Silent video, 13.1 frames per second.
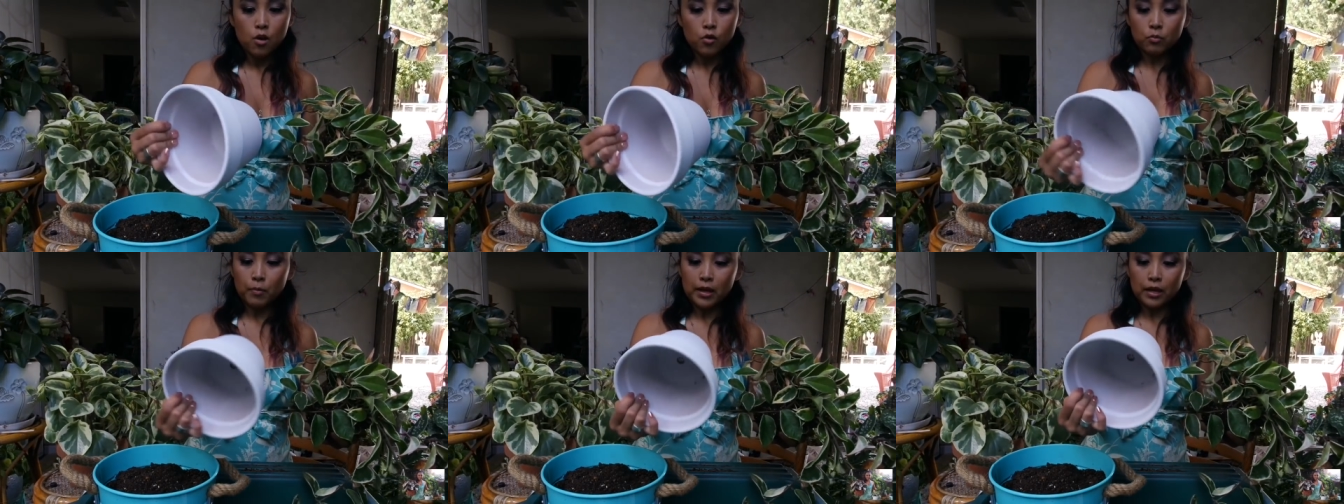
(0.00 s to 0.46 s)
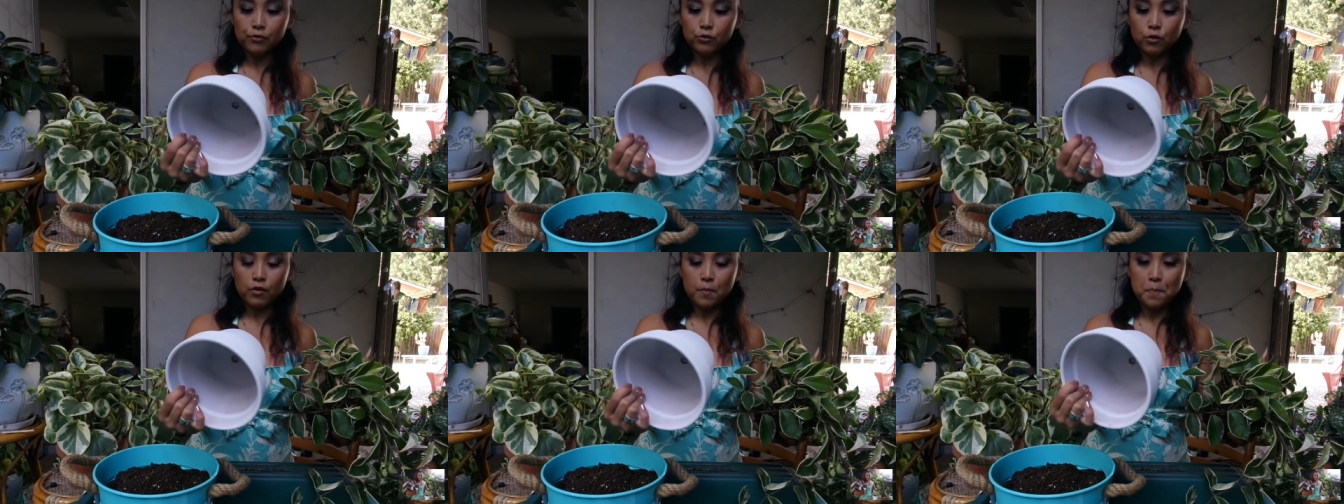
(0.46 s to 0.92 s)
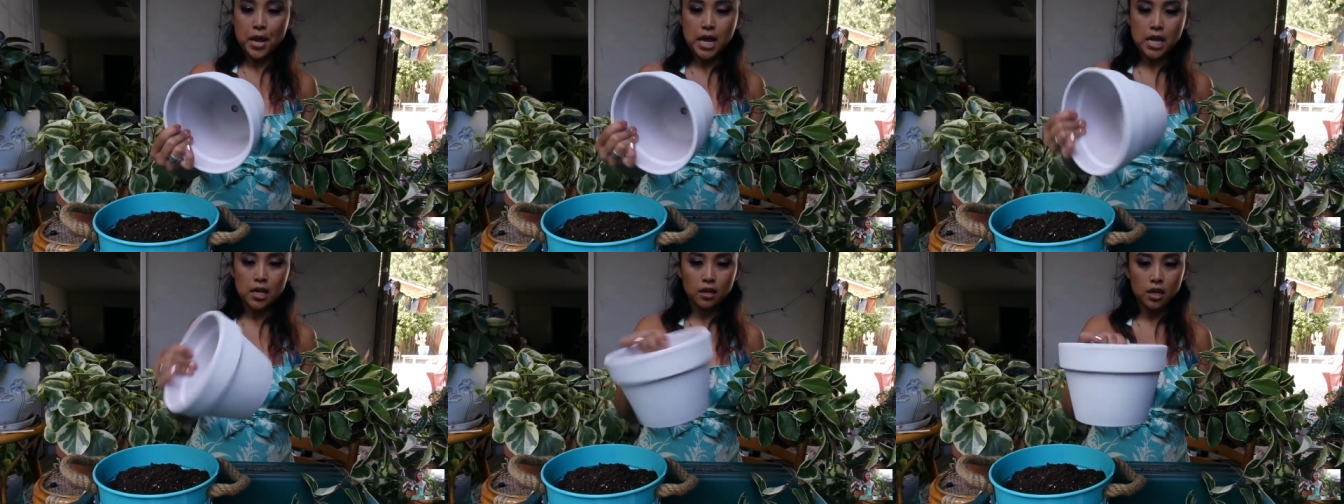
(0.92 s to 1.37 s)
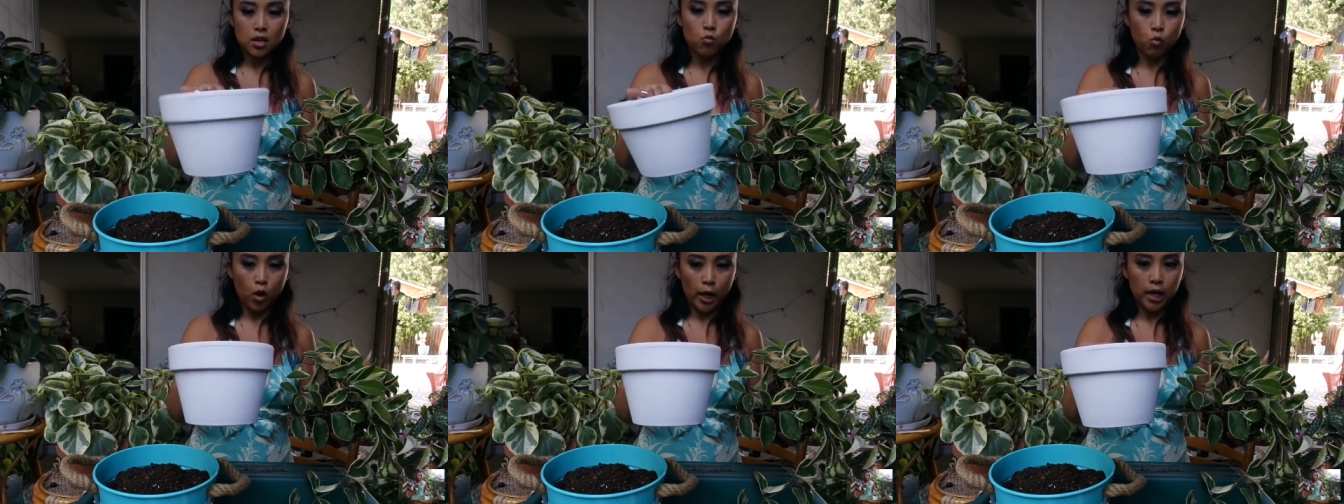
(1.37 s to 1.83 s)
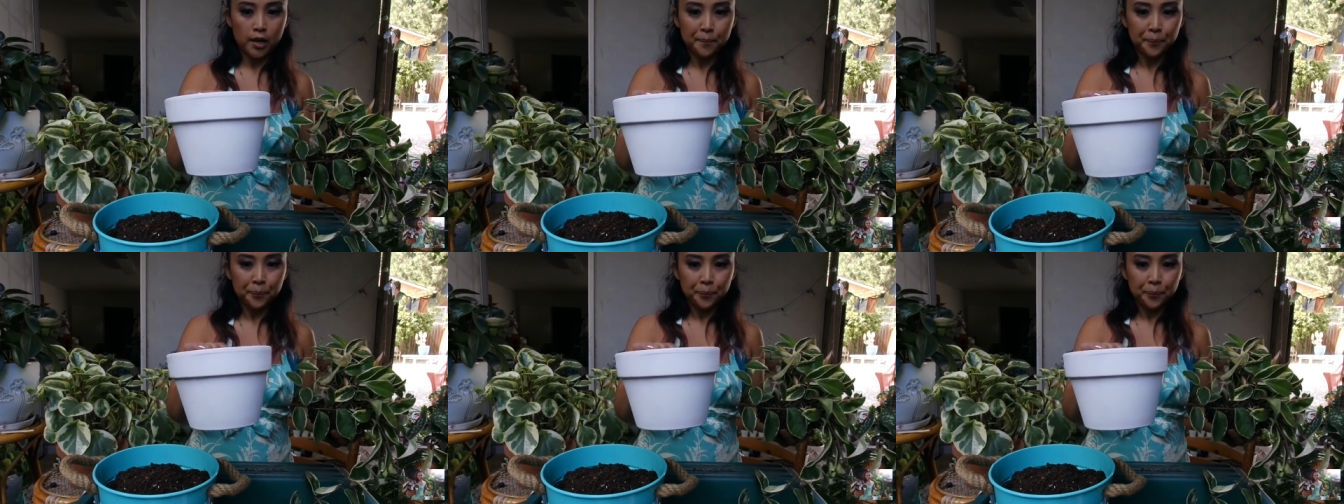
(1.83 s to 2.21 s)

with my leftover paint in white,